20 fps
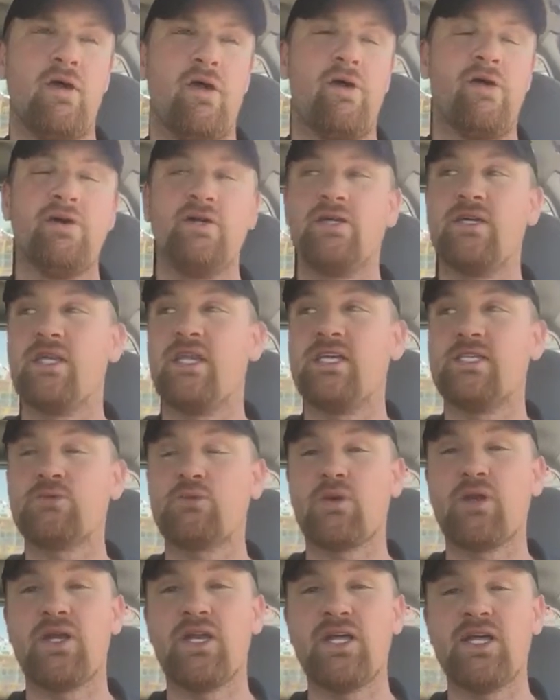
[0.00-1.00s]
you know, it
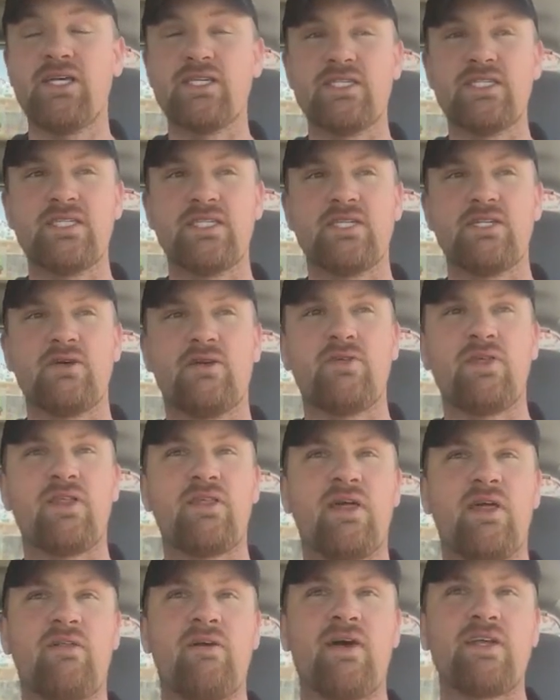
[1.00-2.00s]
is what it is. You know, they,
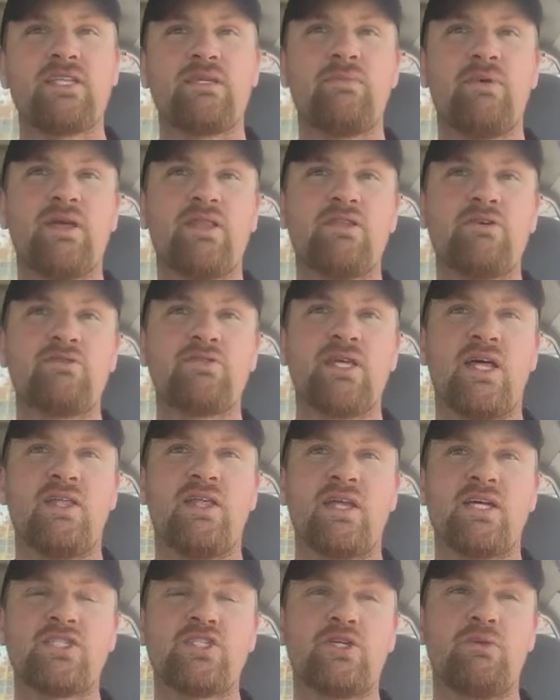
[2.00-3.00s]
they like to make those that
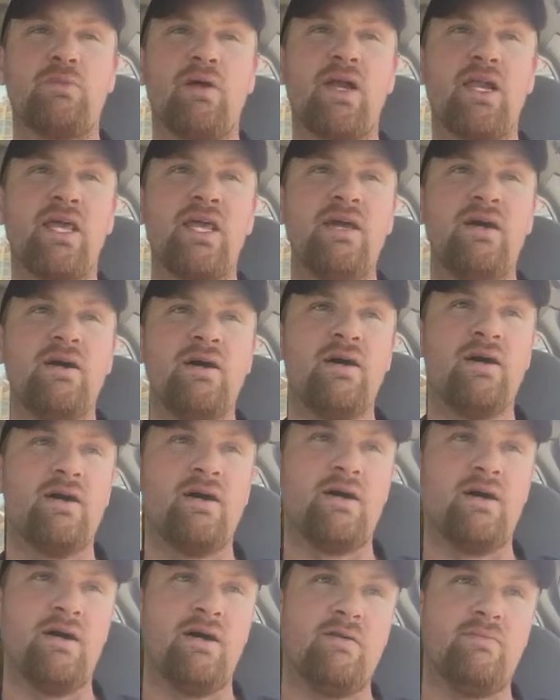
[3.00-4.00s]
extra money.
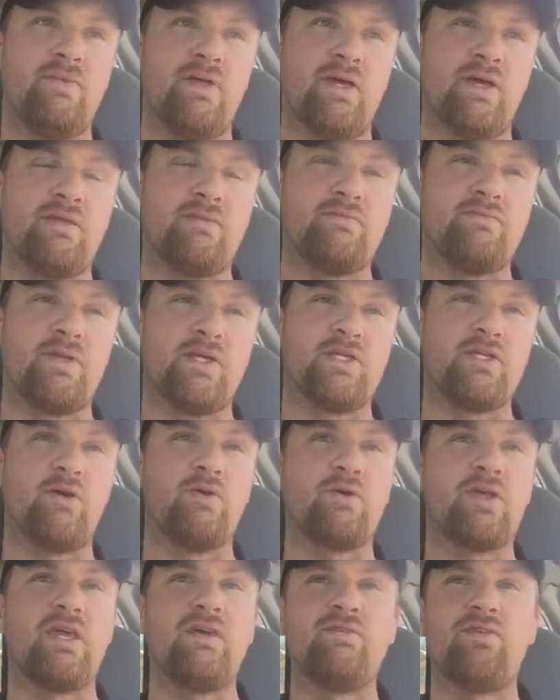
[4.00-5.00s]
Um, they they
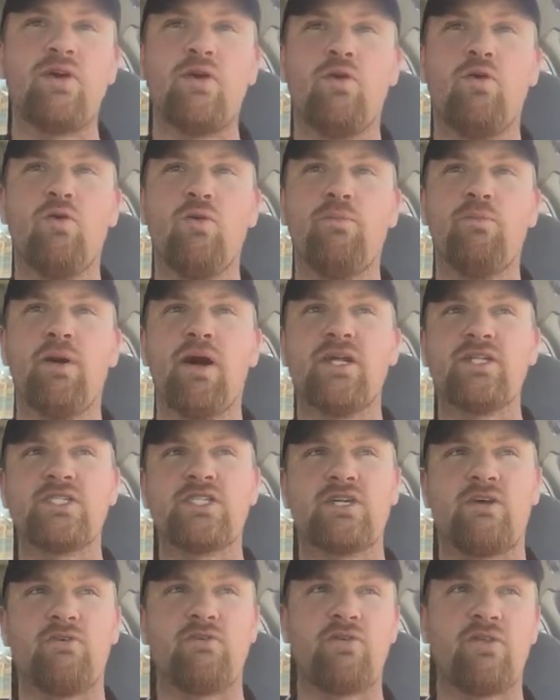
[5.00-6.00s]
don't give you a whole
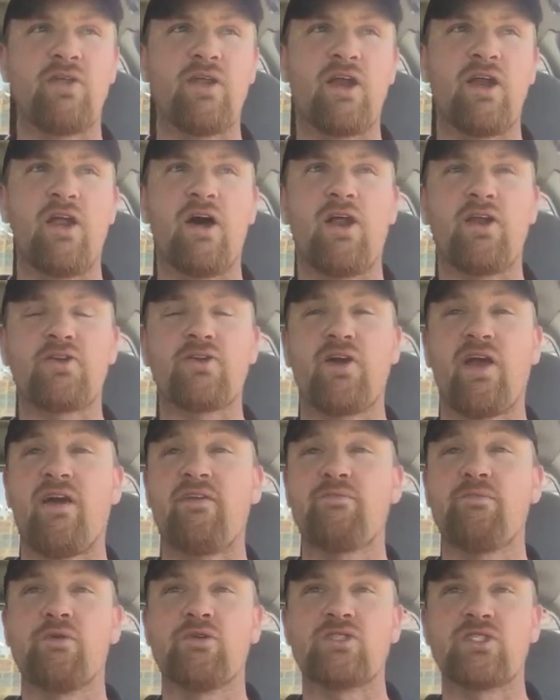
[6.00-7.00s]
bunch other than an
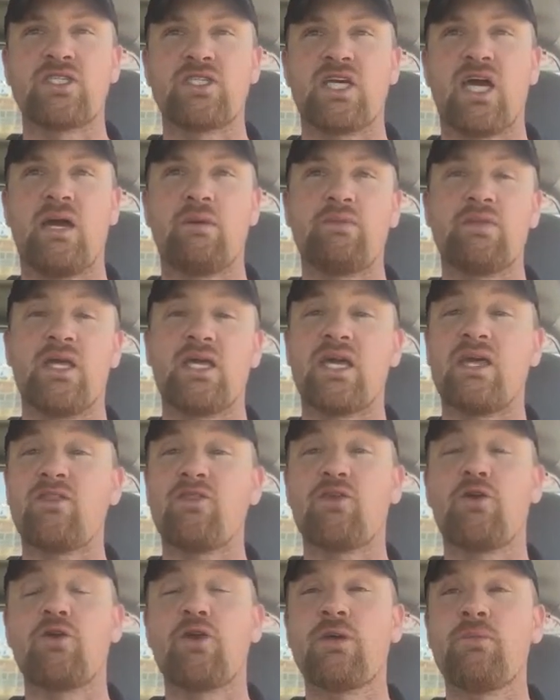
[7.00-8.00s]
autograph most of the time, and they
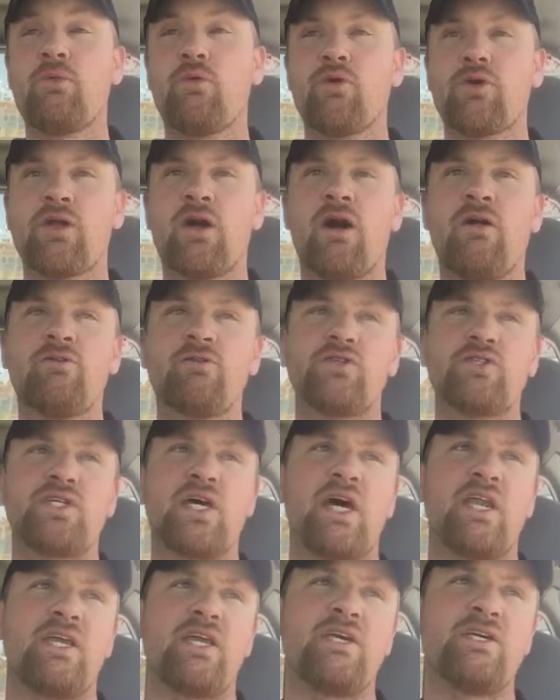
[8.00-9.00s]
get thirty more dollars
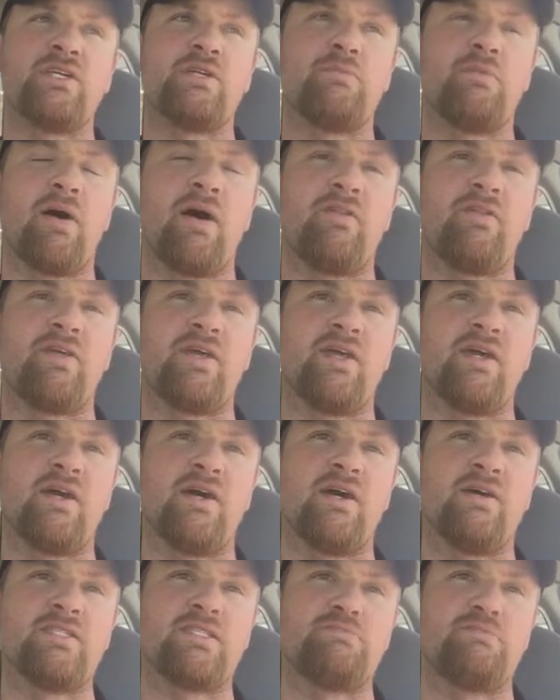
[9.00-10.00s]
out of you to buy the
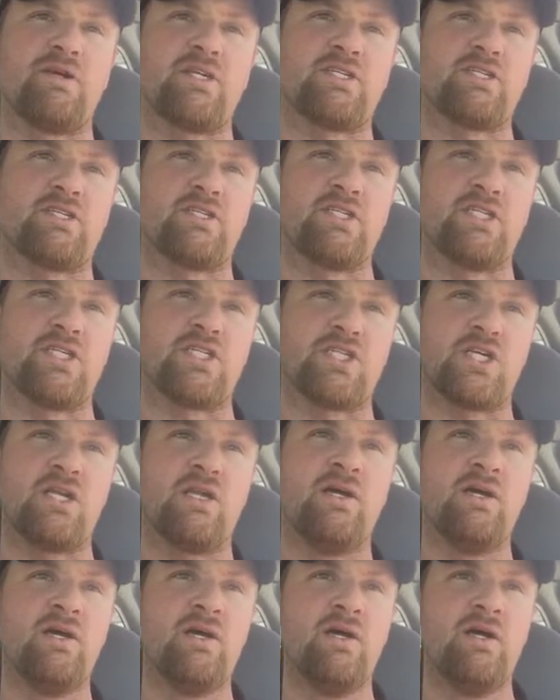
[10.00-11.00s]
uh, special
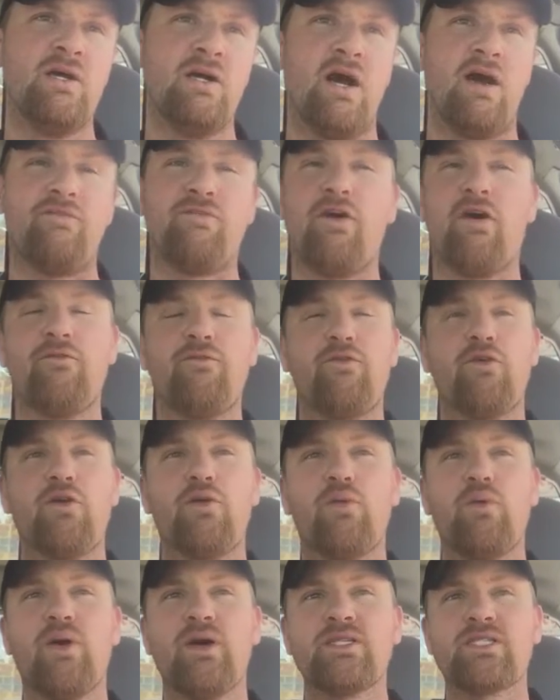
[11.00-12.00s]
edition. I fell
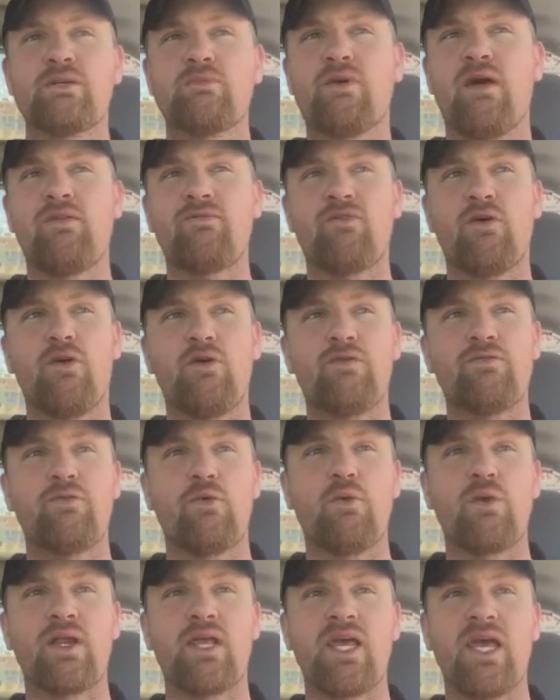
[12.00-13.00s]
for it once. I'm not falling
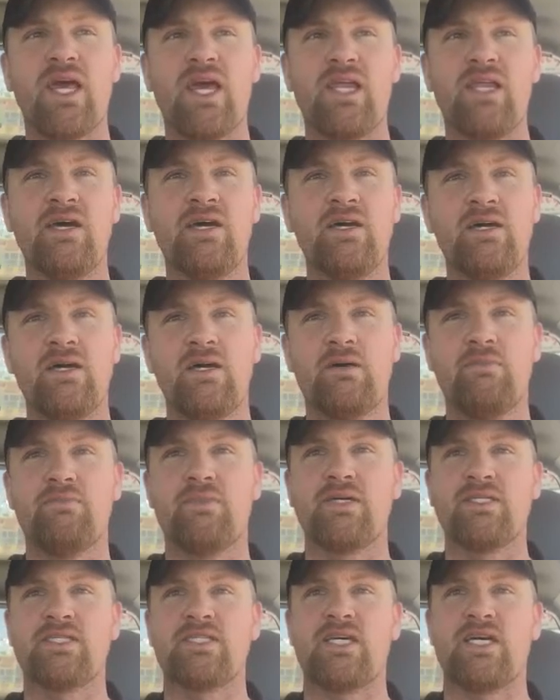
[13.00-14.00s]
for it again.
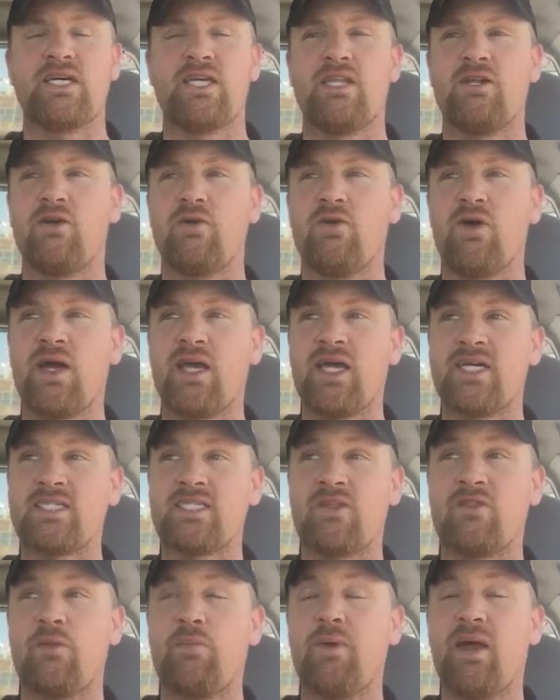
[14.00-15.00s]
But uh, you know, I
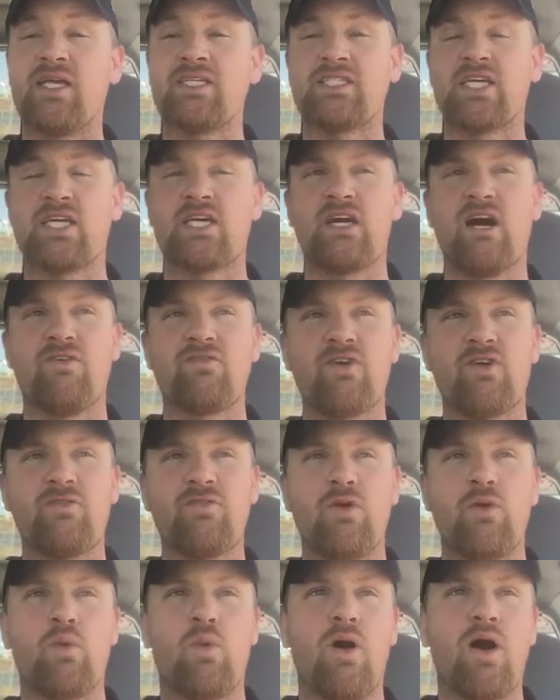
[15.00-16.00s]
guess on the basic cover,
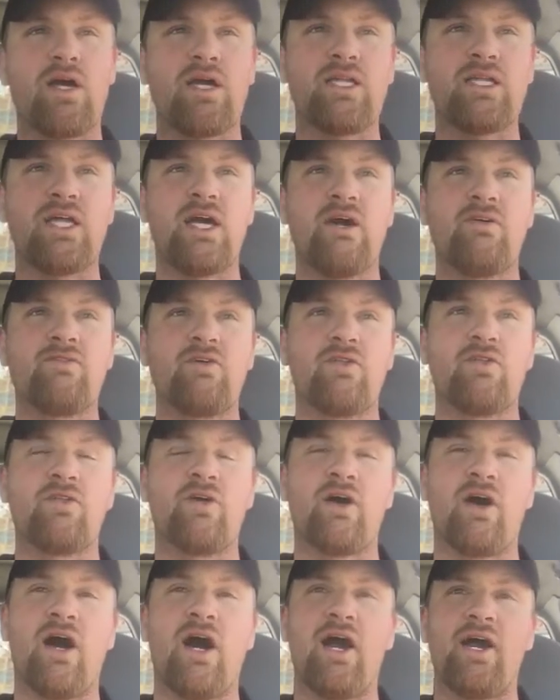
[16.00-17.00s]
if you're walking down the,
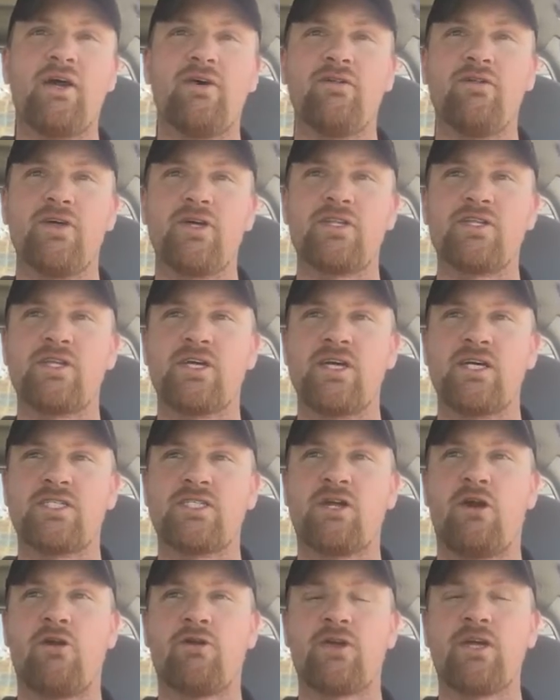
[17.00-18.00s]
the aisle at uh,
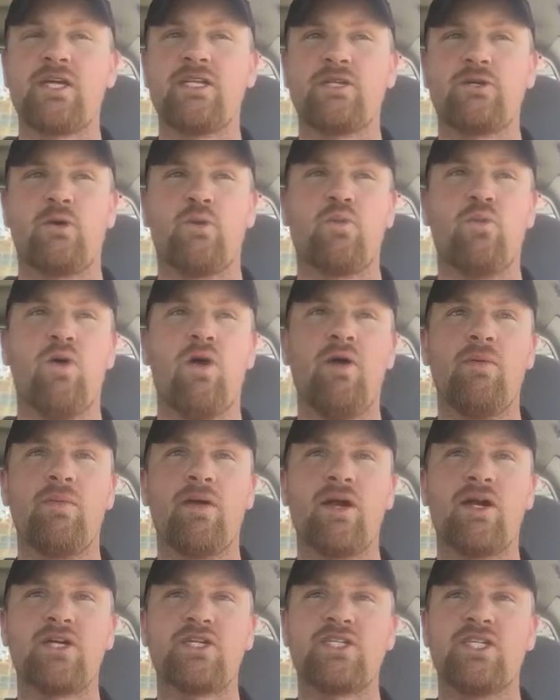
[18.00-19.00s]
Target or
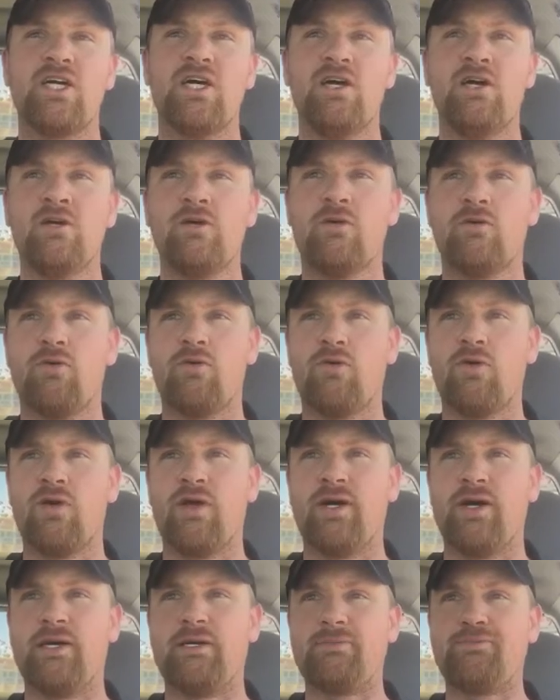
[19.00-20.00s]
Walmart or
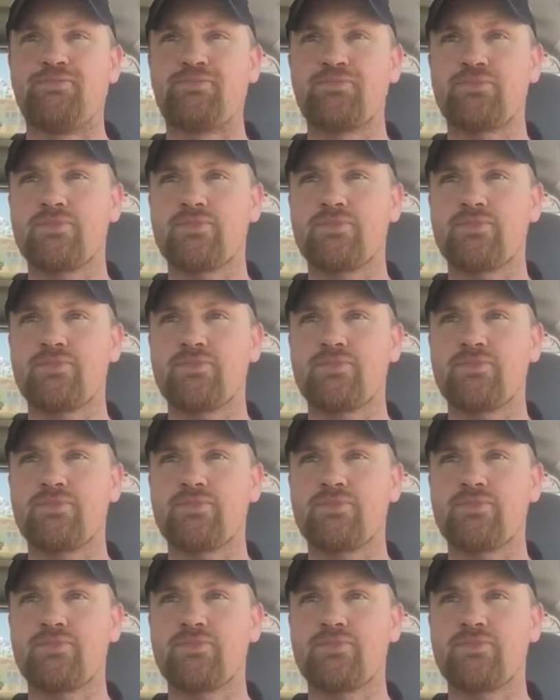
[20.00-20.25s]
uh,